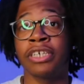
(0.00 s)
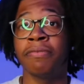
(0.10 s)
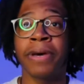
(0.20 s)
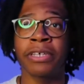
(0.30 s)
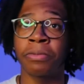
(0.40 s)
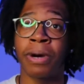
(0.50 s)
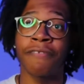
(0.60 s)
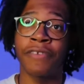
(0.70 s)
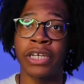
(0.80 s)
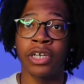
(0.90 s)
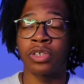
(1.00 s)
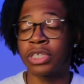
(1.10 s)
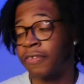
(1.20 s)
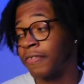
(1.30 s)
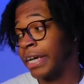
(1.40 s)
you mess with my videos,
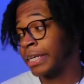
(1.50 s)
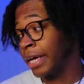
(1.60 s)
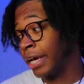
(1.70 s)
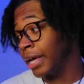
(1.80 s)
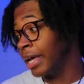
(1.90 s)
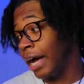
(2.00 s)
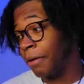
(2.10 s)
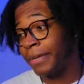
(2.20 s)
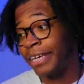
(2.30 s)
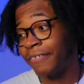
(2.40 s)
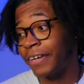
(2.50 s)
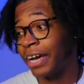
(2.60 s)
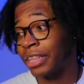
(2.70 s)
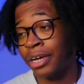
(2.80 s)
stuff like that. I believe he got